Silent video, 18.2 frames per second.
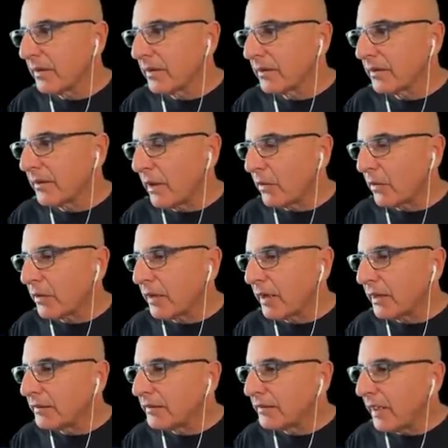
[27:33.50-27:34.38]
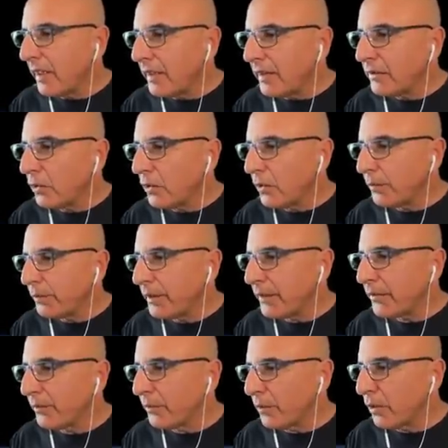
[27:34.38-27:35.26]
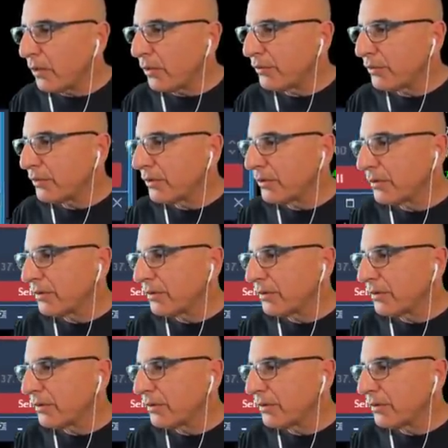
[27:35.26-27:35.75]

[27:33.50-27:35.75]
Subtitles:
Now, can take two please move?